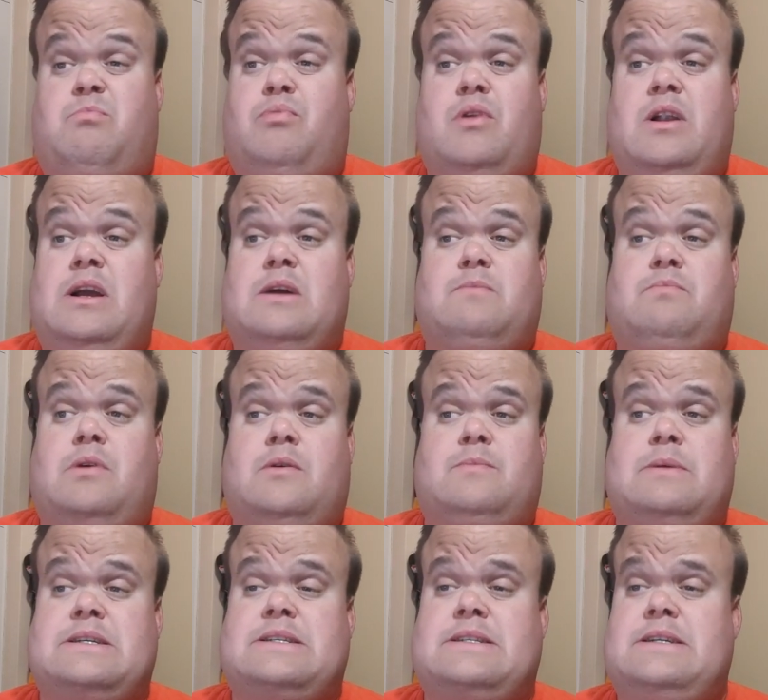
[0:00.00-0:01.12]
brilliant
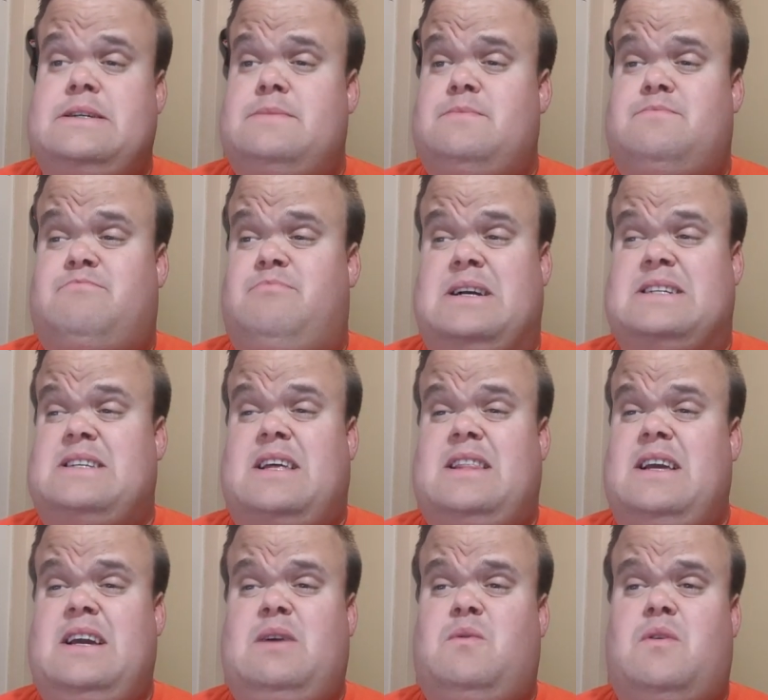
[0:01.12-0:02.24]
blockbusting best. I
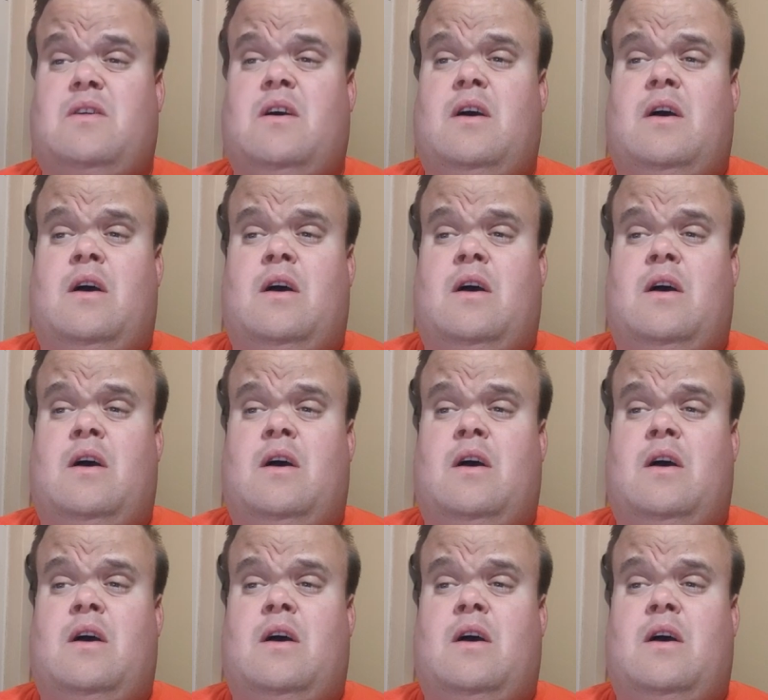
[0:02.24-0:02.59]
think he was